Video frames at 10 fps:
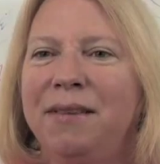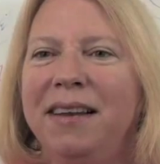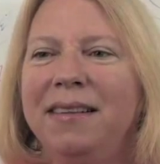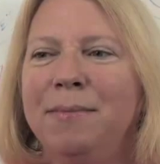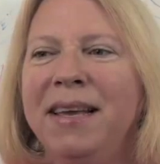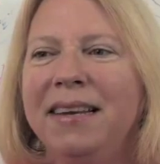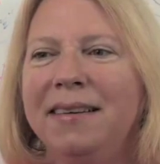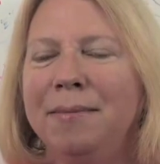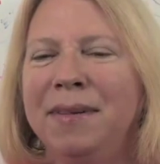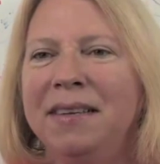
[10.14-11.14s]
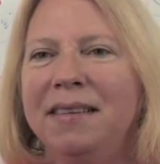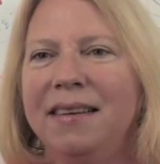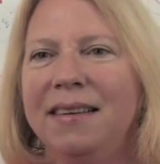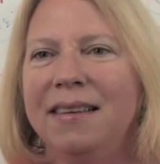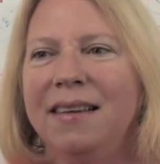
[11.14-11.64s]
rights management
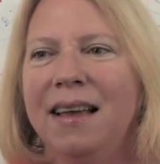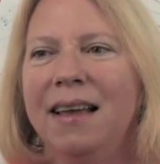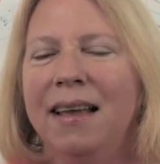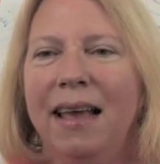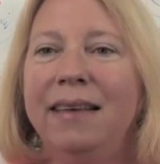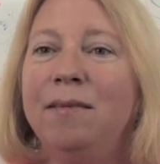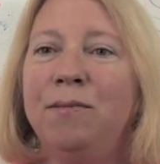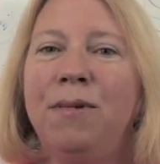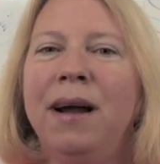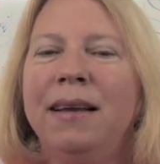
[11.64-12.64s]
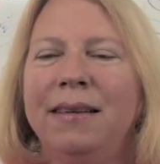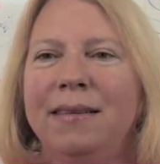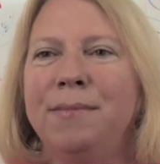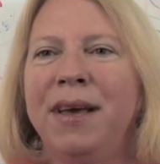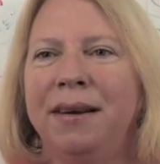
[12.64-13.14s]
and, and why does
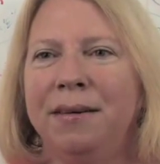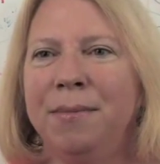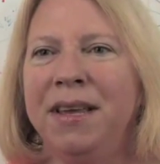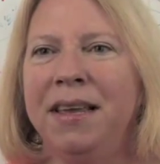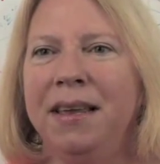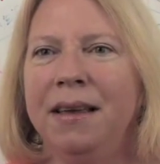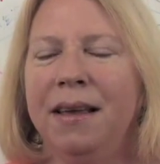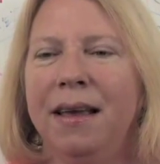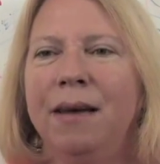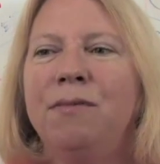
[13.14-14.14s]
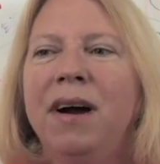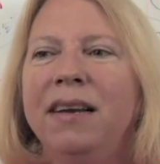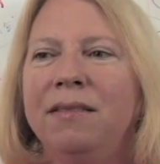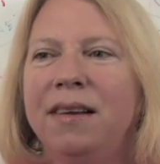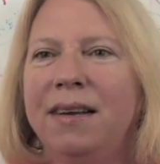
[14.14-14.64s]
it matter to me? And why
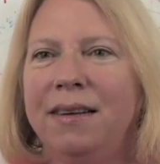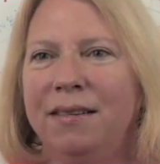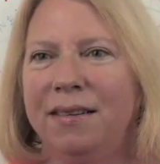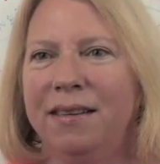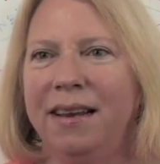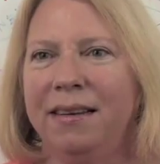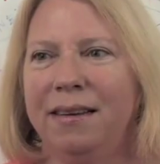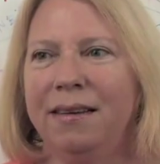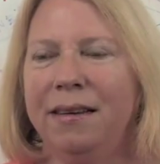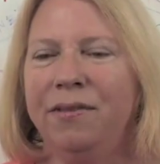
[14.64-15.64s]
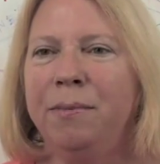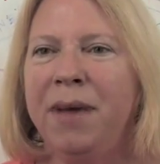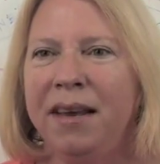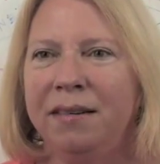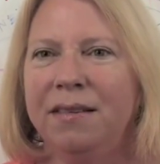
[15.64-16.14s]
don't I understand it if it
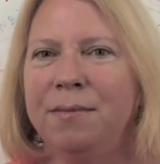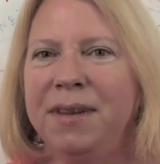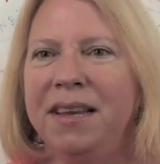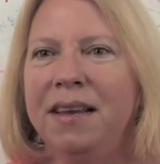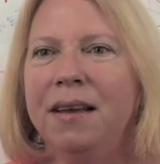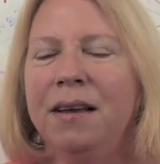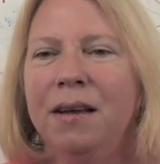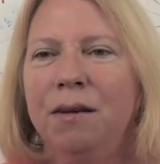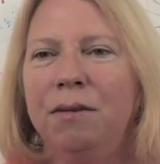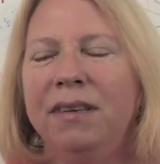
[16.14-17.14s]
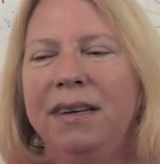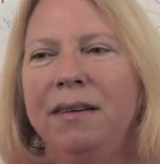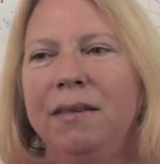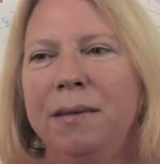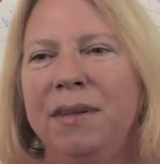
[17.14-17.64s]
matters to me? Well,
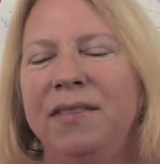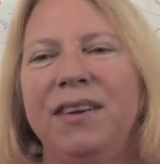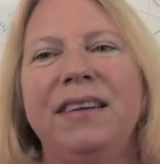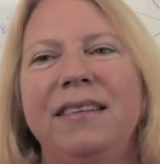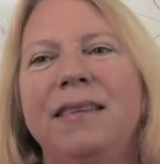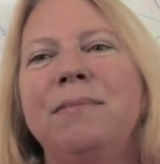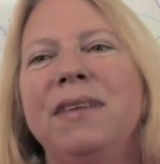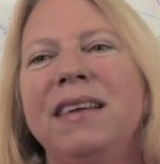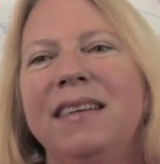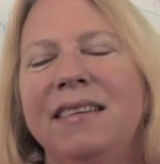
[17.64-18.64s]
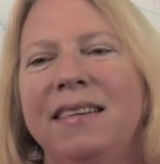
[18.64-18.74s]
DRM is very simply, it's